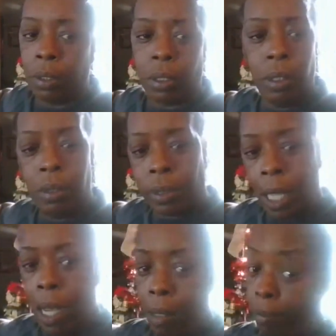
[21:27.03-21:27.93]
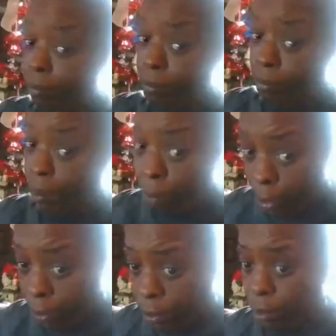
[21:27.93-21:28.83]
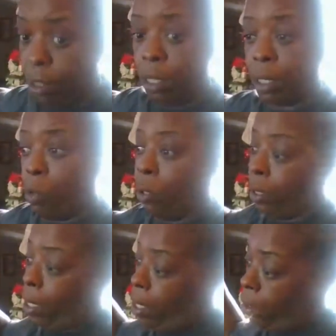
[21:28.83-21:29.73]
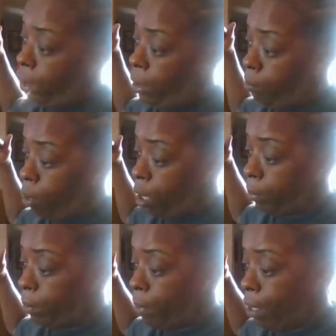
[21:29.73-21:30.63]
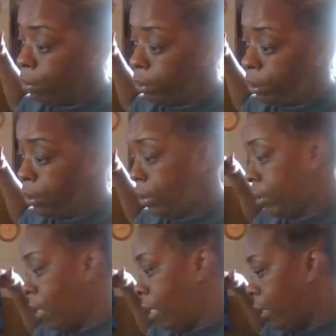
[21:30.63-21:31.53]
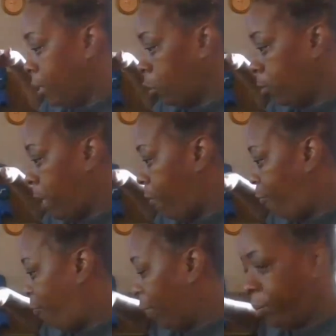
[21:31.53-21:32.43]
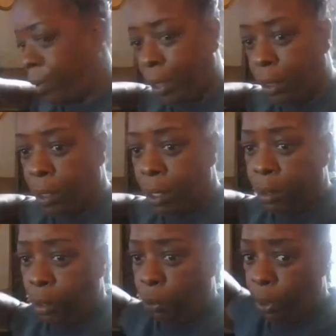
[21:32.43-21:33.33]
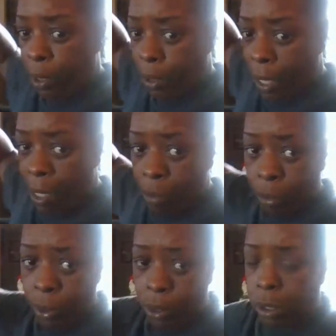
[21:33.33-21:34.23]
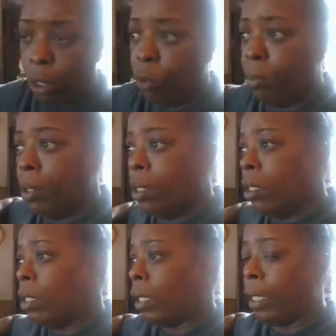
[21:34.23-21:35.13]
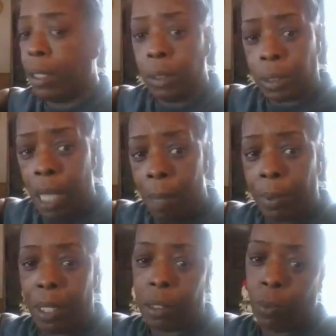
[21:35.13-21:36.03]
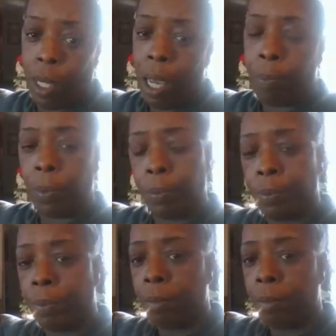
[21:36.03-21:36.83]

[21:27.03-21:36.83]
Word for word: couldn't stop the brakes going down an embankment about I guess it was about 50 degrees down to his slope. He couldn't stop, and guess what happened?